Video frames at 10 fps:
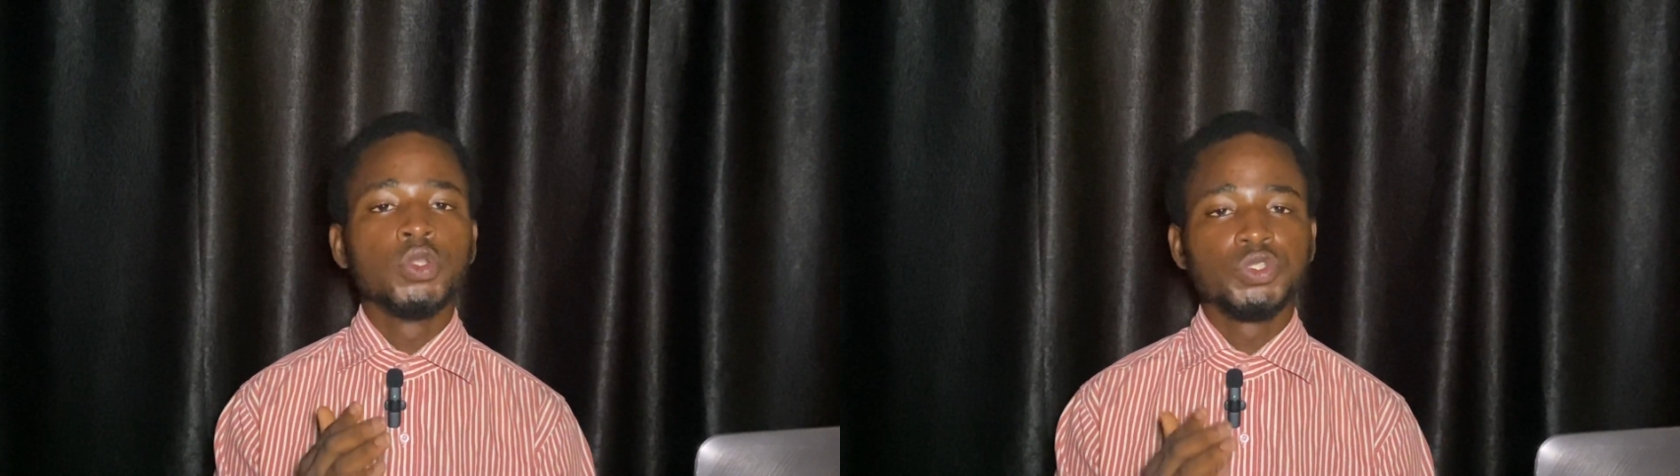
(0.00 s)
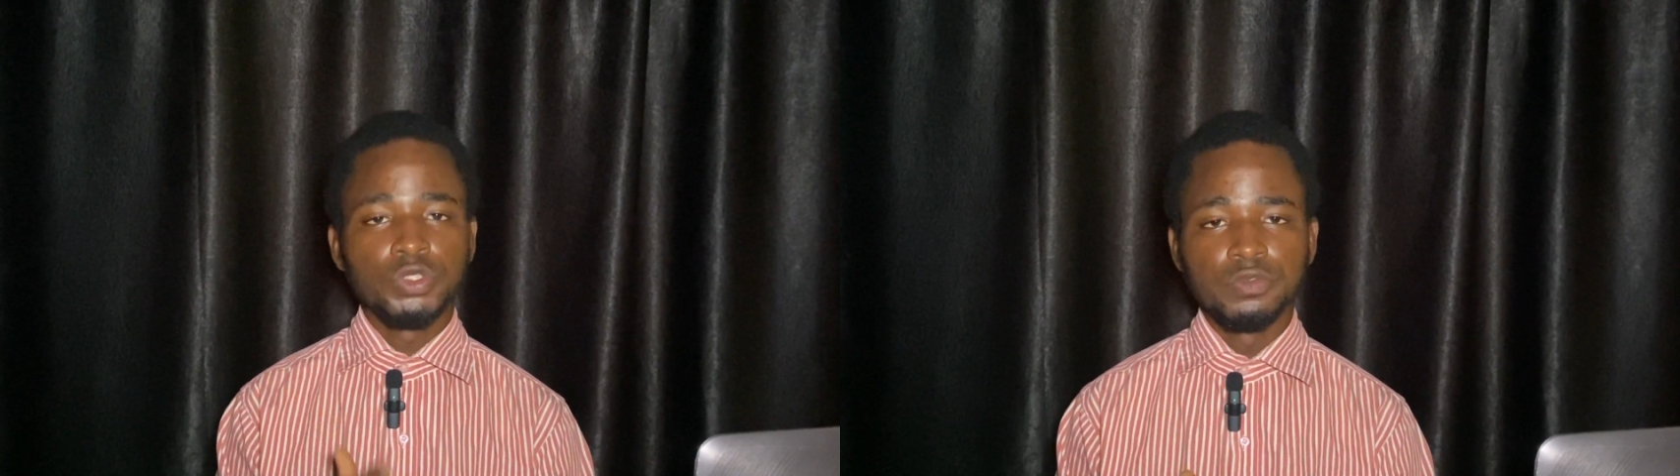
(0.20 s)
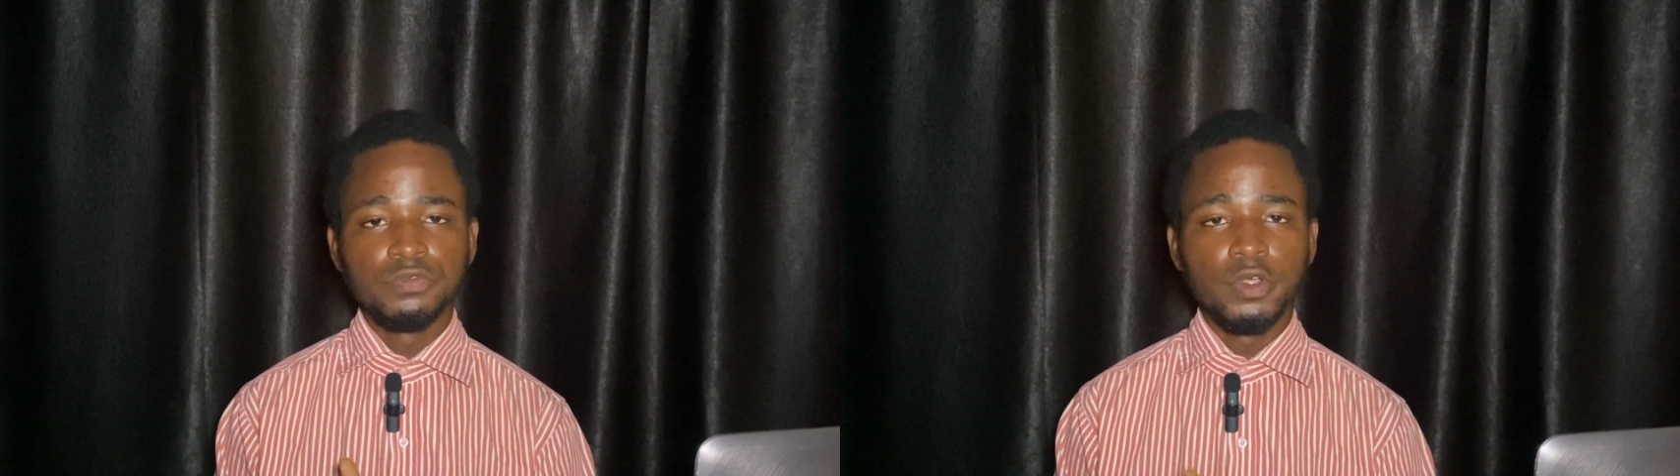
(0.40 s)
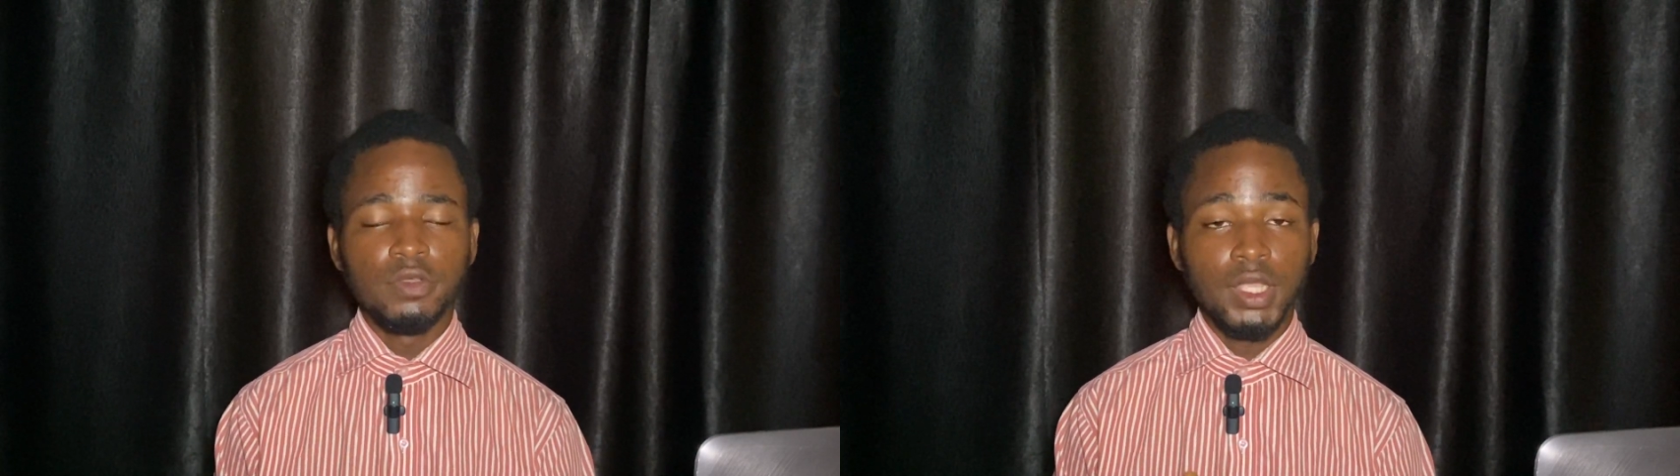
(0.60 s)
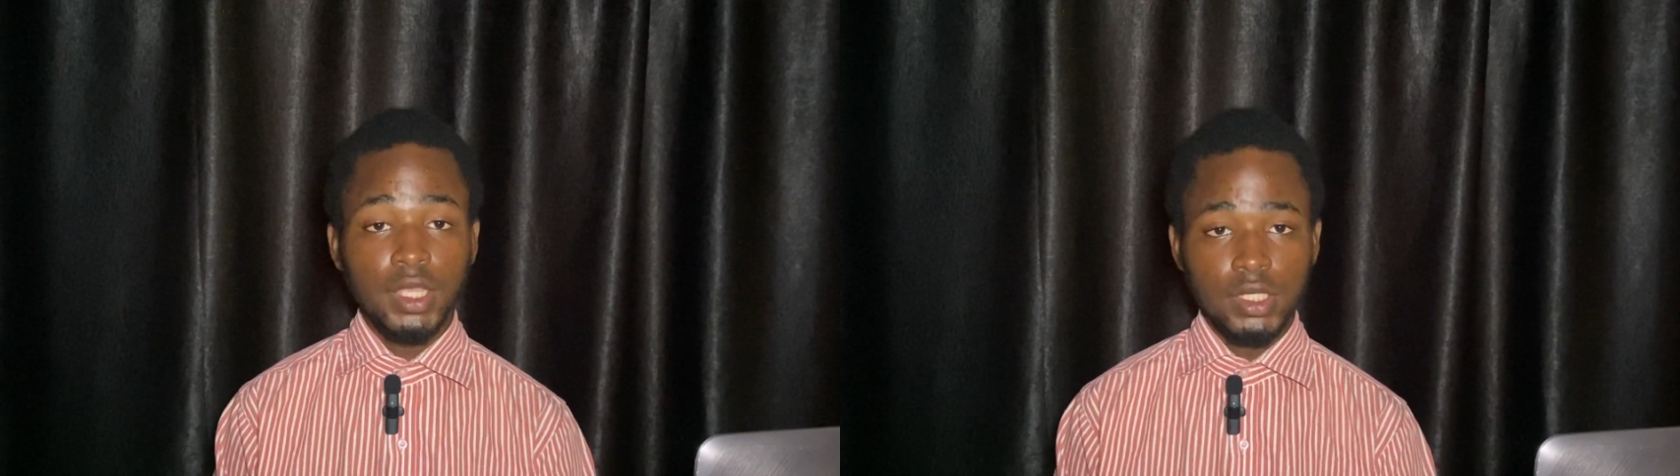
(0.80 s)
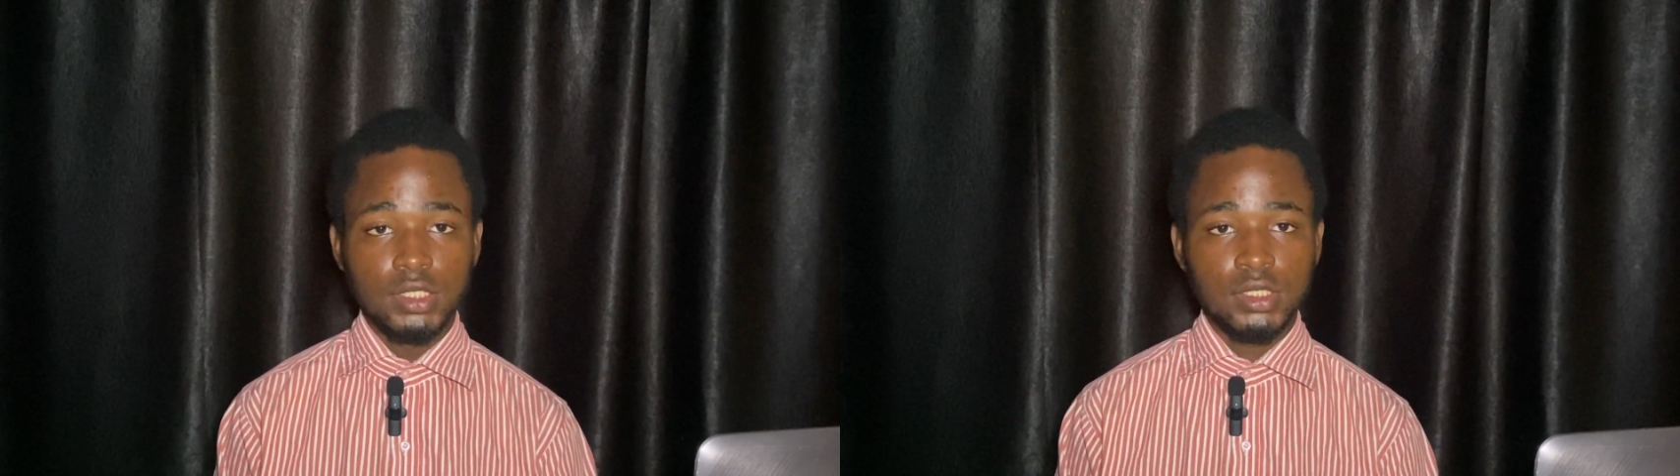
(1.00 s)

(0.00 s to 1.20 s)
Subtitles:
to the very end.